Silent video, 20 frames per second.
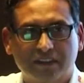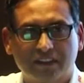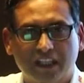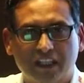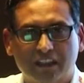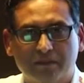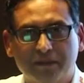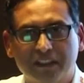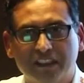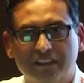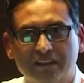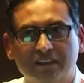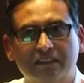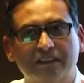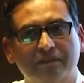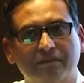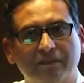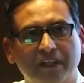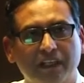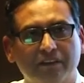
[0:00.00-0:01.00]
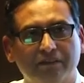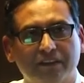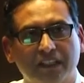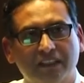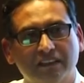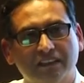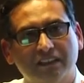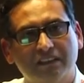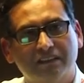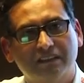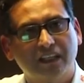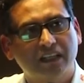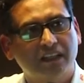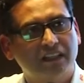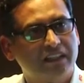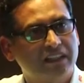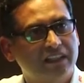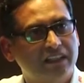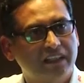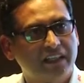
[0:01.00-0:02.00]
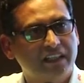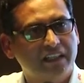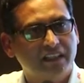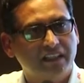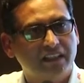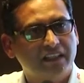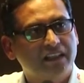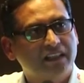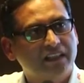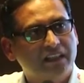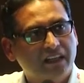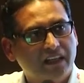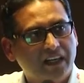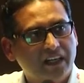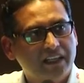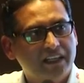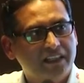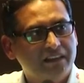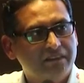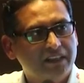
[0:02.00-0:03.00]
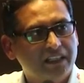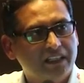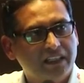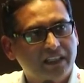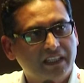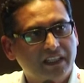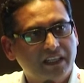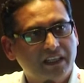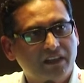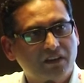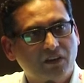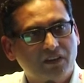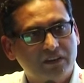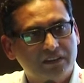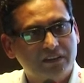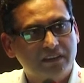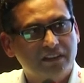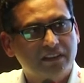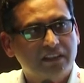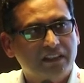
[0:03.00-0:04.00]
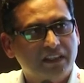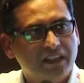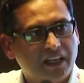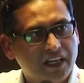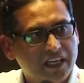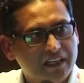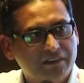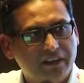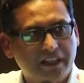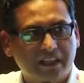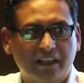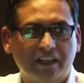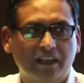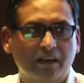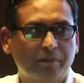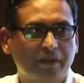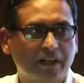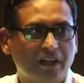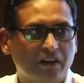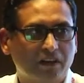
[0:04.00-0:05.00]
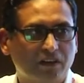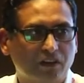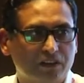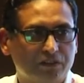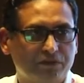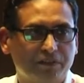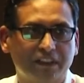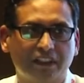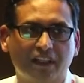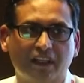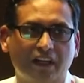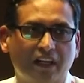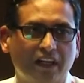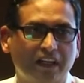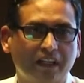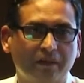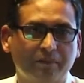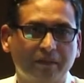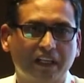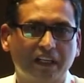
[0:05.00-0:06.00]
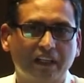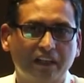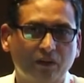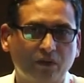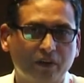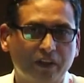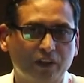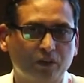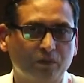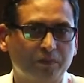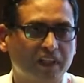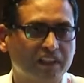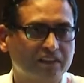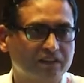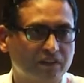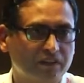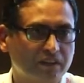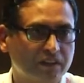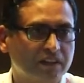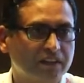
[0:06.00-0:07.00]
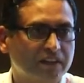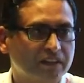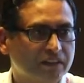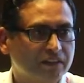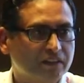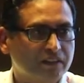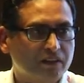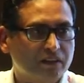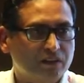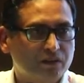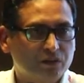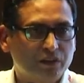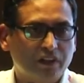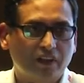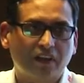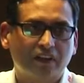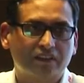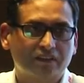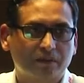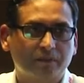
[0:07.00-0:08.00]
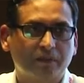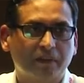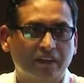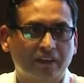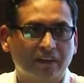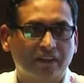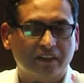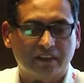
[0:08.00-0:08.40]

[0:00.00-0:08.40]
That means manufacturers are incurring high inventory carrying cost, high working capital cost, which are ultimately going to pass on to the customer.